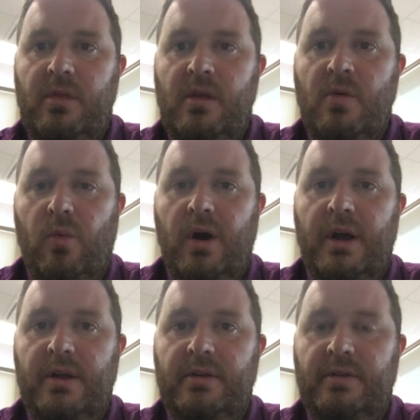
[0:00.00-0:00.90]

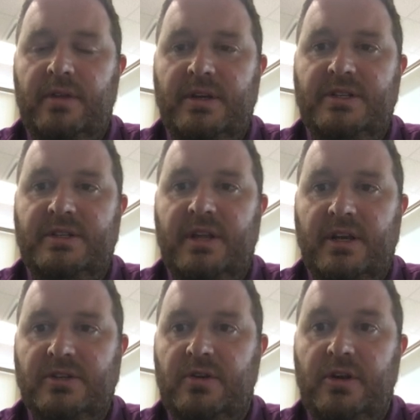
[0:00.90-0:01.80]
what these
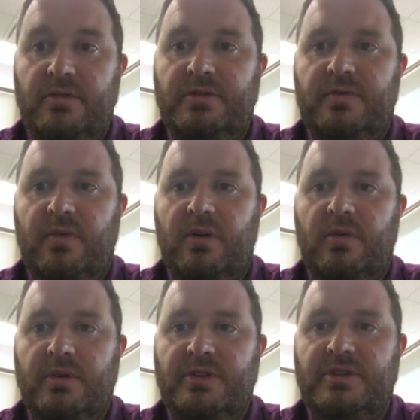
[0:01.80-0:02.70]
things are used
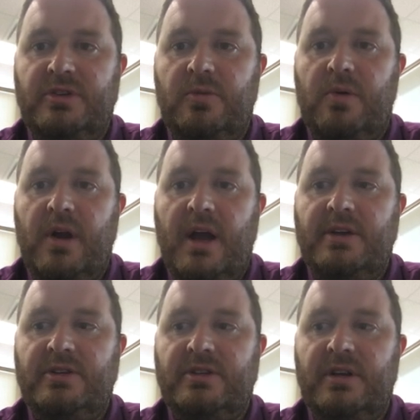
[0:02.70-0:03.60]
for, which is super
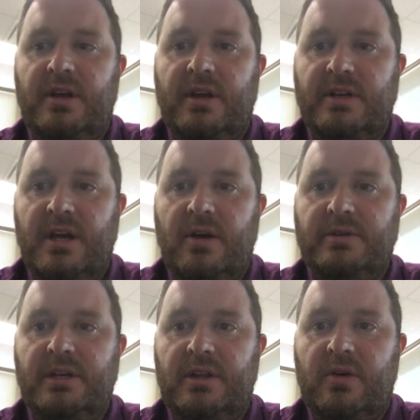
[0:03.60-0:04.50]
nice, because I
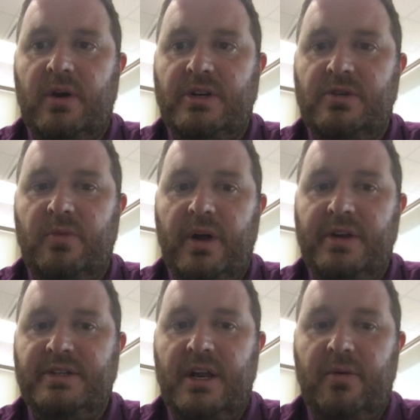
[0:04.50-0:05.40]
always get the question,
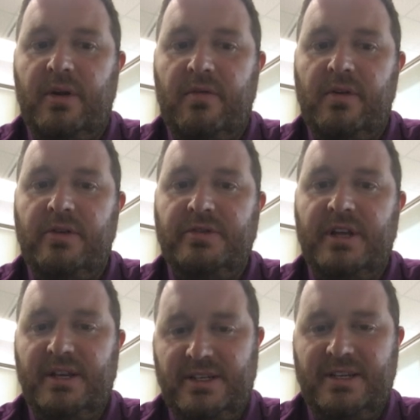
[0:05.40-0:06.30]
when does anyone ever use
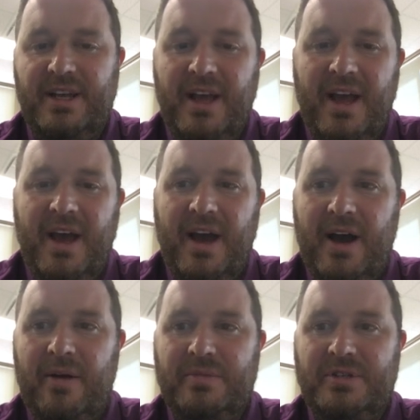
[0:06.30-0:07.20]
this?
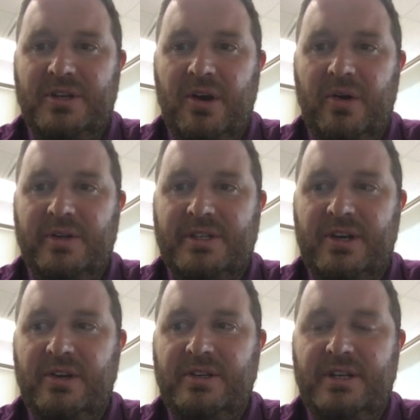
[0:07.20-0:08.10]
So it's
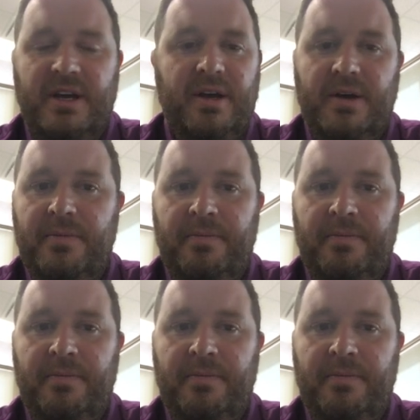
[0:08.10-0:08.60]
good to